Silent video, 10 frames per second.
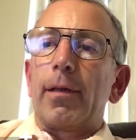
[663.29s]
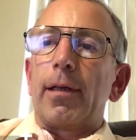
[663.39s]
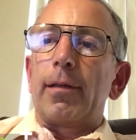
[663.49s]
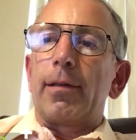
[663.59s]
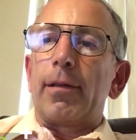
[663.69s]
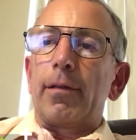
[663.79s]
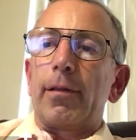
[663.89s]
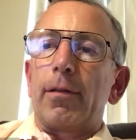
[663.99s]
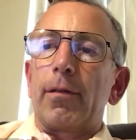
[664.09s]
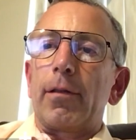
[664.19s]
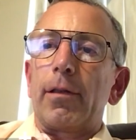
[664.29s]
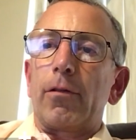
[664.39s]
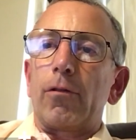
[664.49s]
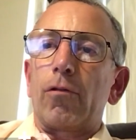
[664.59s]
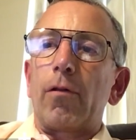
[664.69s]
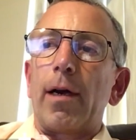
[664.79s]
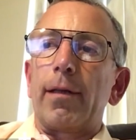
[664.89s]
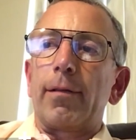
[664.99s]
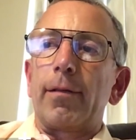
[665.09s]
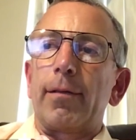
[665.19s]
It's still in clinical
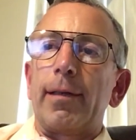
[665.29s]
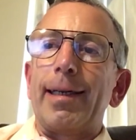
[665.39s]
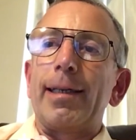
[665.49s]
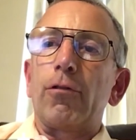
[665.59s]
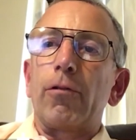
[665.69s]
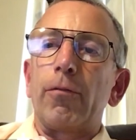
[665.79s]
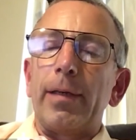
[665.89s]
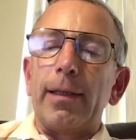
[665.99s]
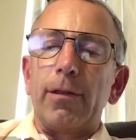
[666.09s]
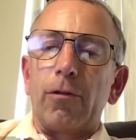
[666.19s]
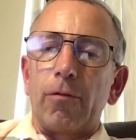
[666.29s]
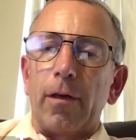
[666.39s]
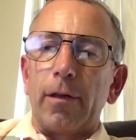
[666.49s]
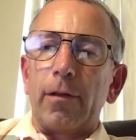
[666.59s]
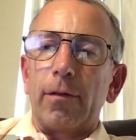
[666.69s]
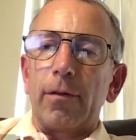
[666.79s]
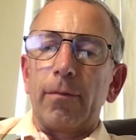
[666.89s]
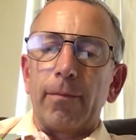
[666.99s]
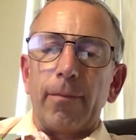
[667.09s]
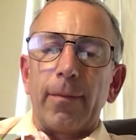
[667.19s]
trials. It's an intravenous drug,
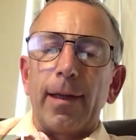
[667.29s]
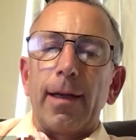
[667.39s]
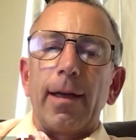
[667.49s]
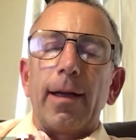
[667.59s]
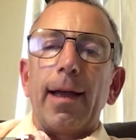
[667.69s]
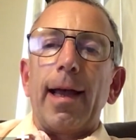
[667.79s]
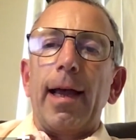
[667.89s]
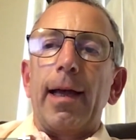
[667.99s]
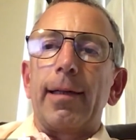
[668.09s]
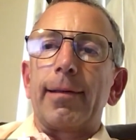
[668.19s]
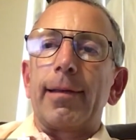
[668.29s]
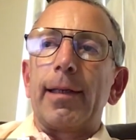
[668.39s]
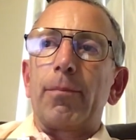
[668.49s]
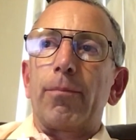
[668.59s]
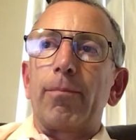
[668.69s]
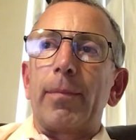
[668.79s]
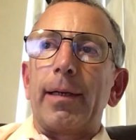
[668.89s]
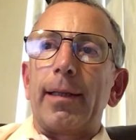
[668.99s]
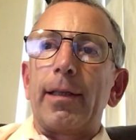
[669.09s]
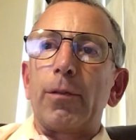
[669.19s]
and it
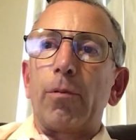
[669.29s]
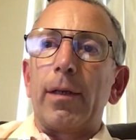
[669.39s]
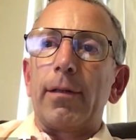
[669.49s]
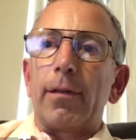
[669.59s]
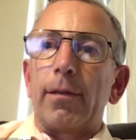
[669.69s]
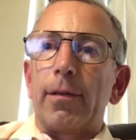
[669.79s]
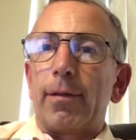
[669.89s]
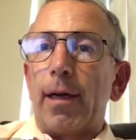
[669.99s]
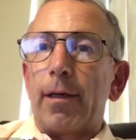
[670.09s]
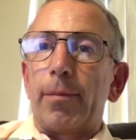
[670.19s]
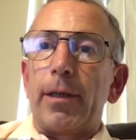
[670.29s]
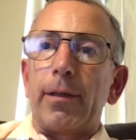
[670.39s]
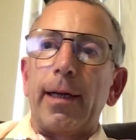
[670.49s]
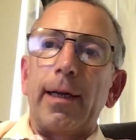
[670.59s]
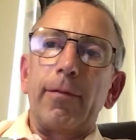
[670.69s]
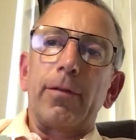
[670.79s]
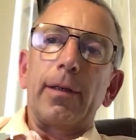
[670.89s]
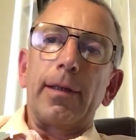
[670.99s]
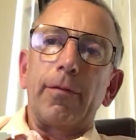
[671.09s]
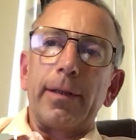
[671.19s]
at this point does not appear to have
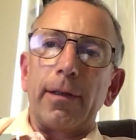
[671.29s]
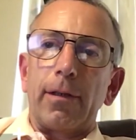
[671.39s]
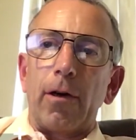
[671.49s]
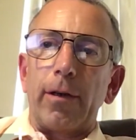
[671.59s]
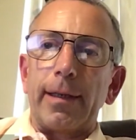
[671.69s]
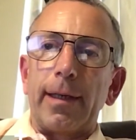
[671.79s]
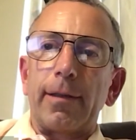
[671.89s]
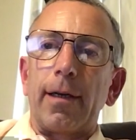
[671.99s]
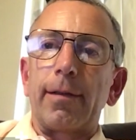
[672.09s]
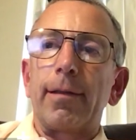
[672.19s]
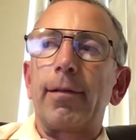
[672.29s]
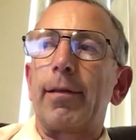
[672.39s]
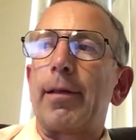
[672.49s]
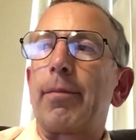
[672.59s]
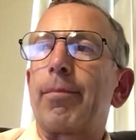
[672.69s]
significant cardiac toxicity.